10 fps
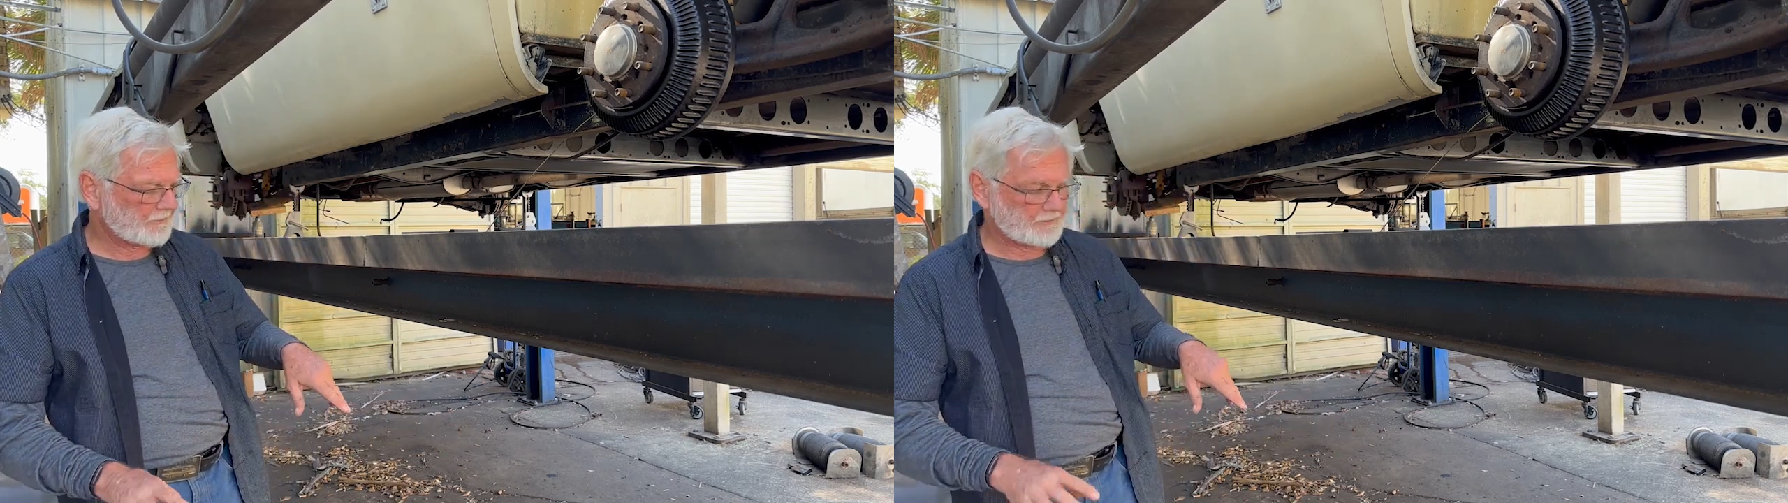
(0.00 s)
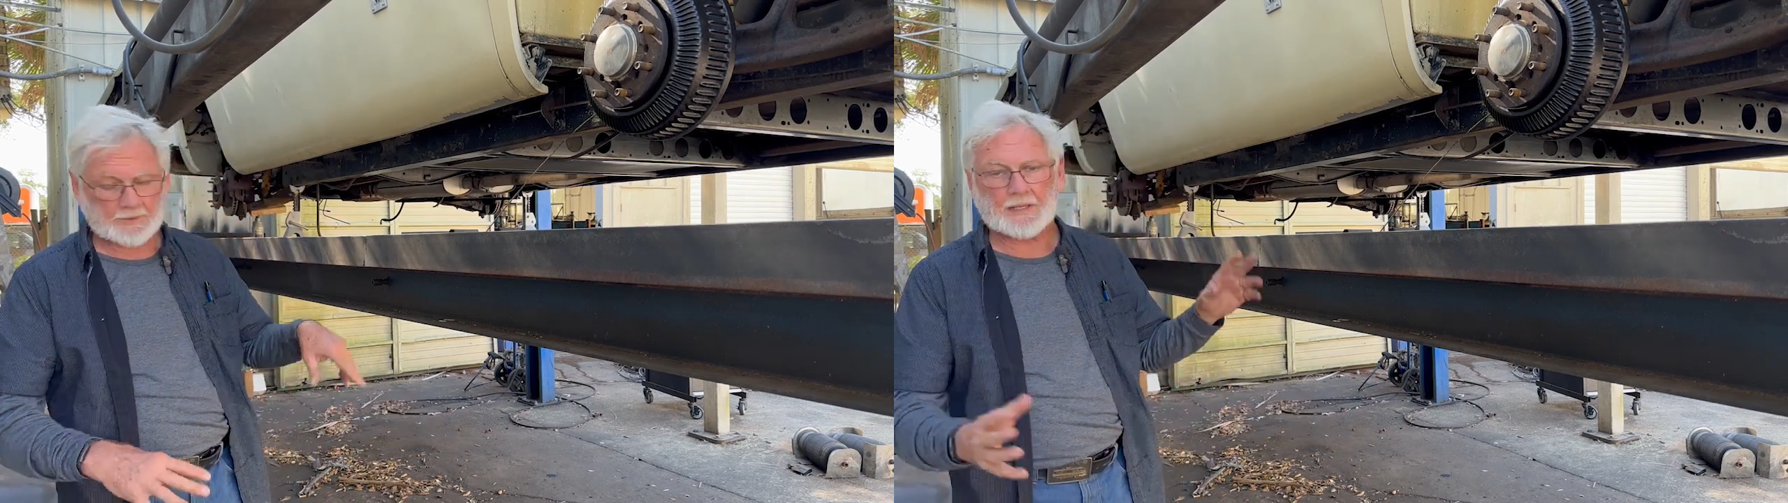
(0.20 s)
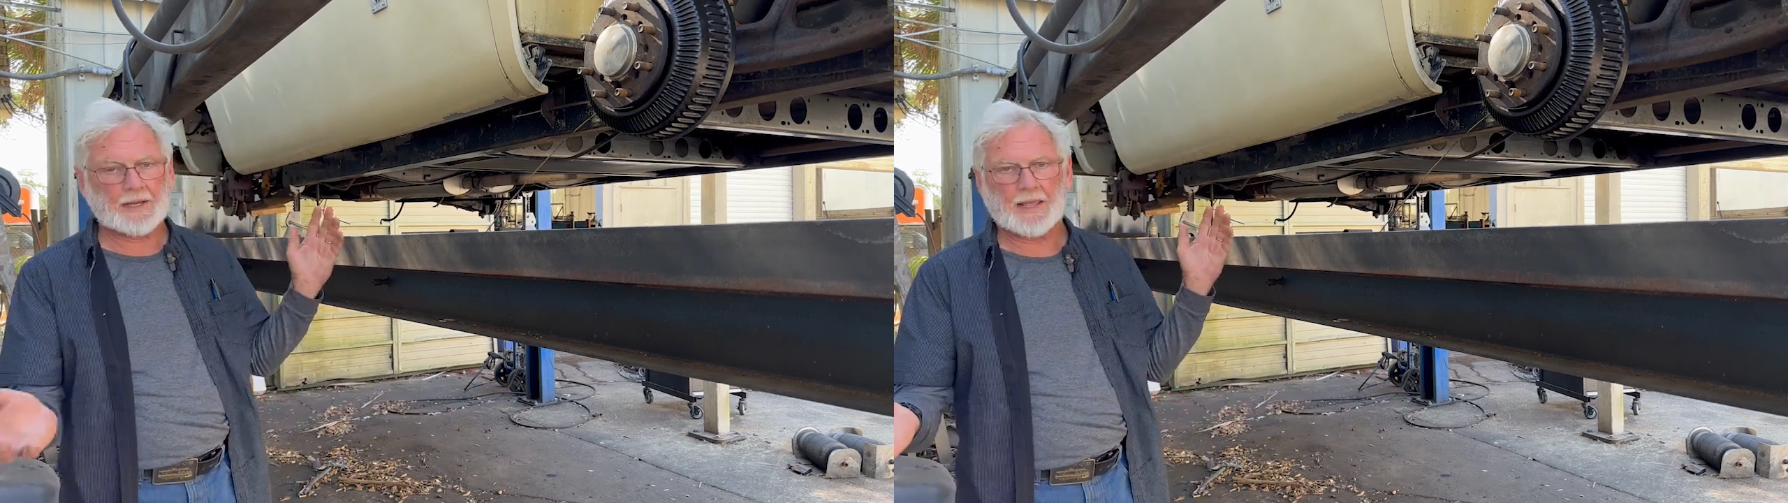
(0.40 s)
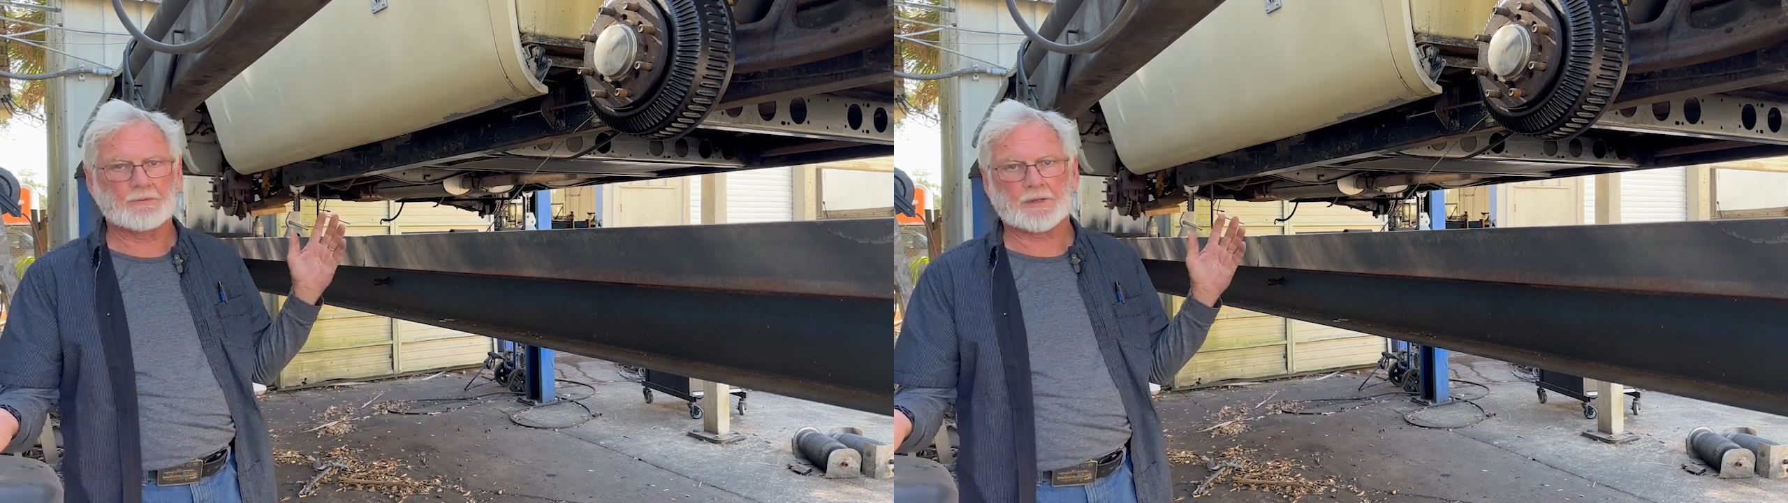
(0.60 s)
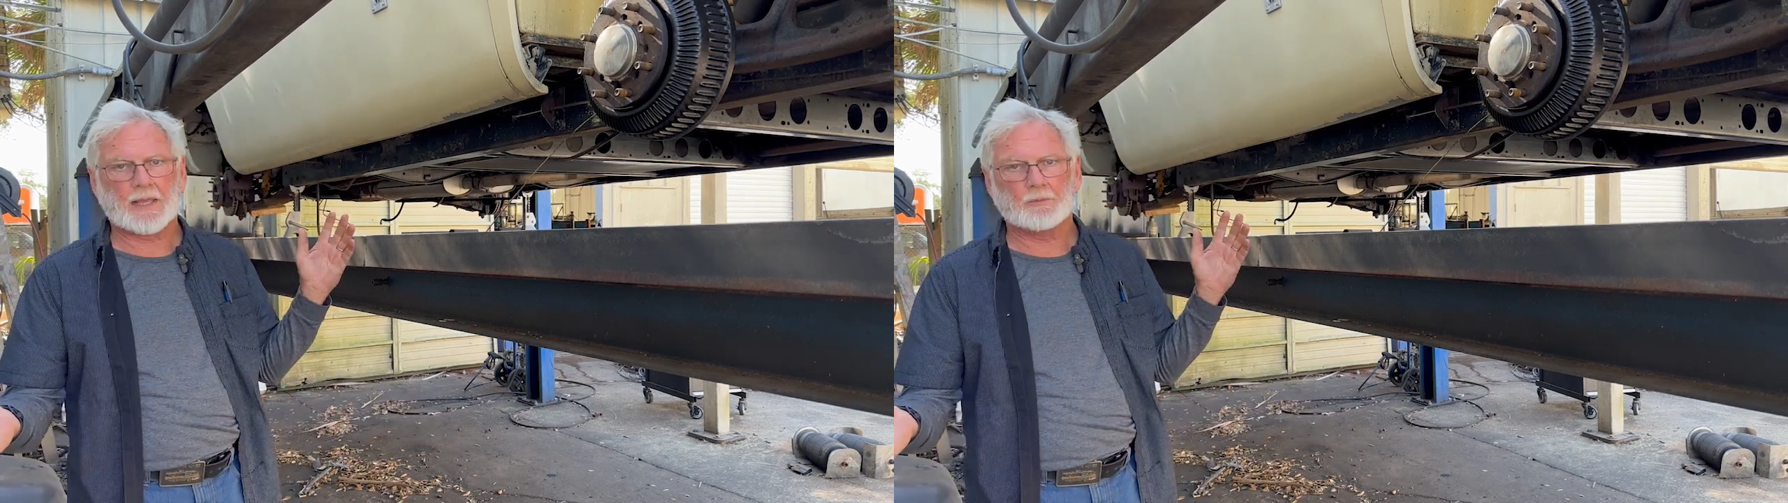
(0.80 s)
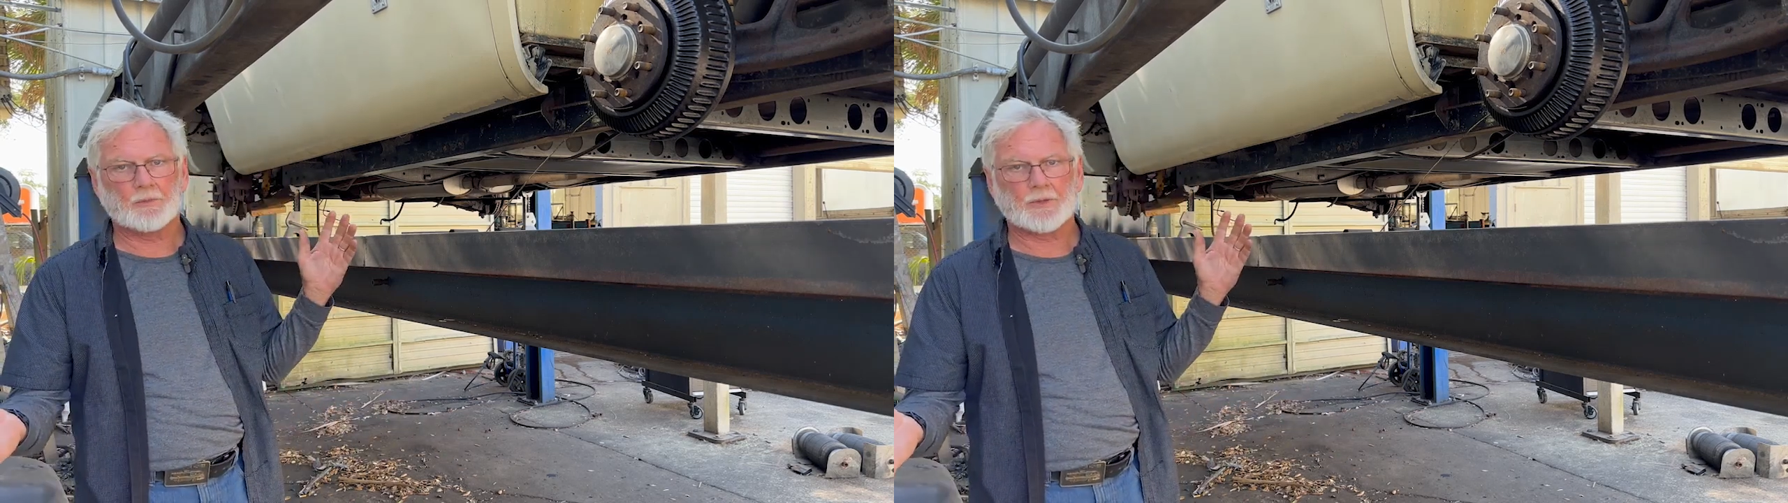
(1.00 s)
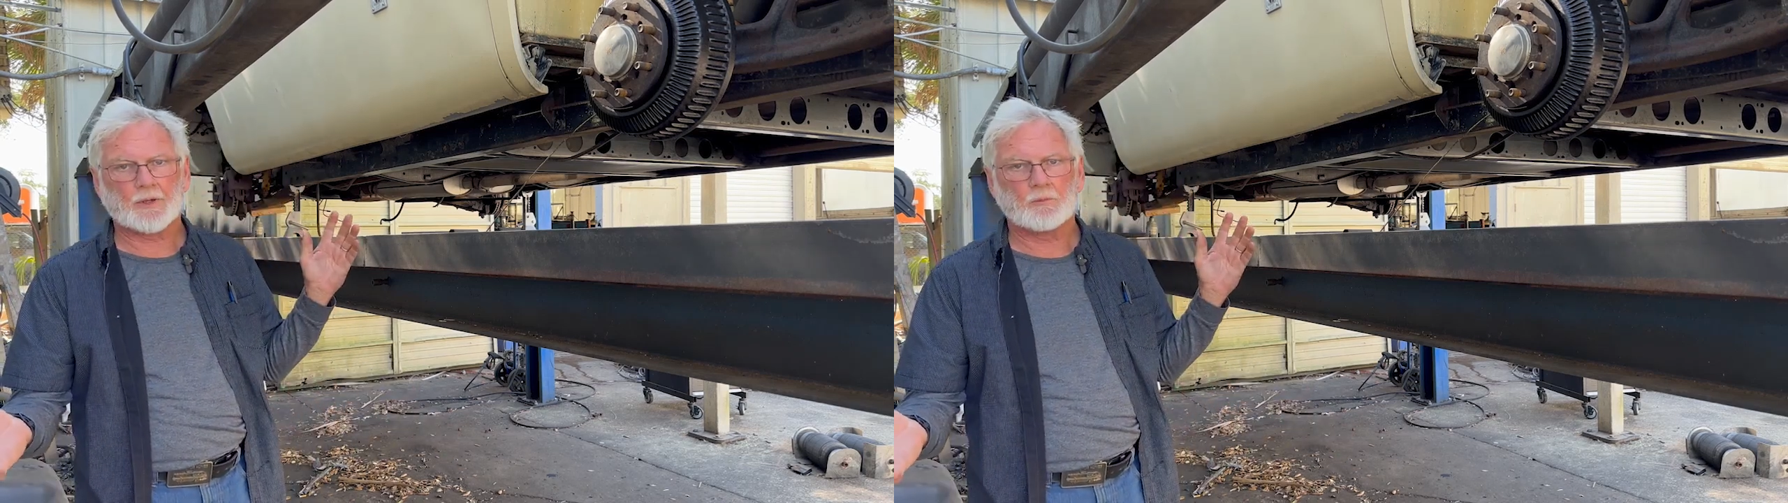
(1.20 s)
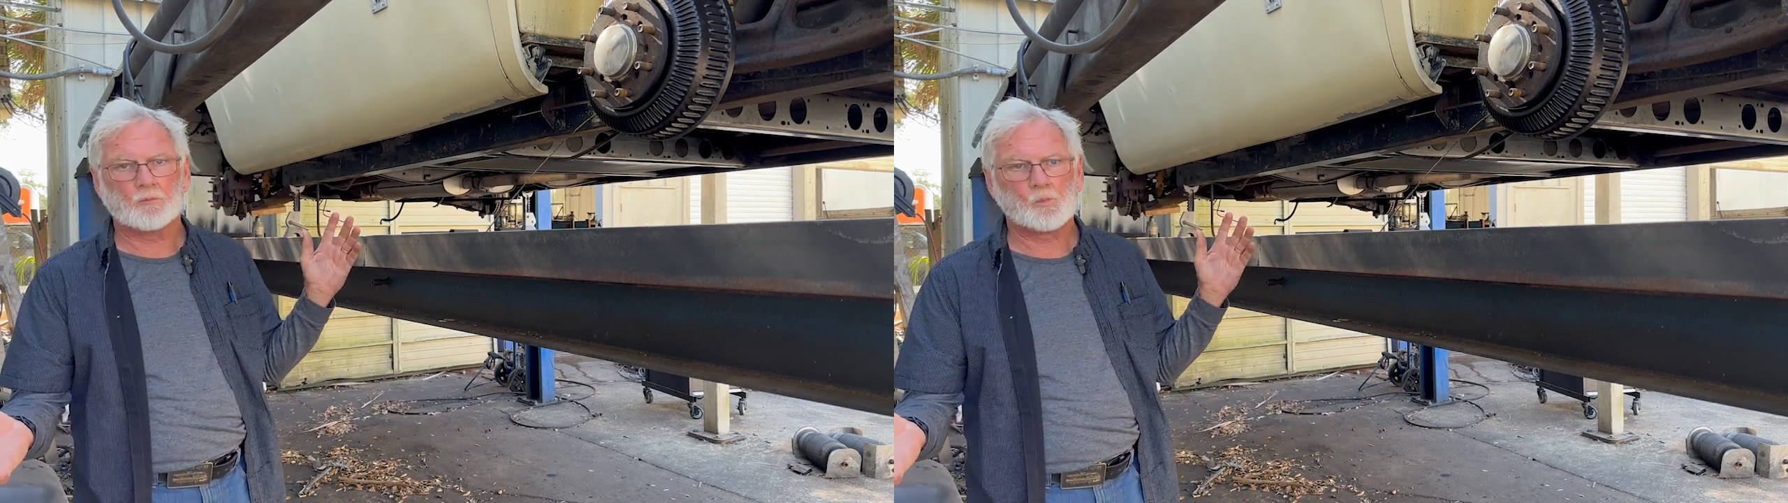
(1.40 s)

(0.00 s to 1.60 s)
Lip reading: you got to have a cable there.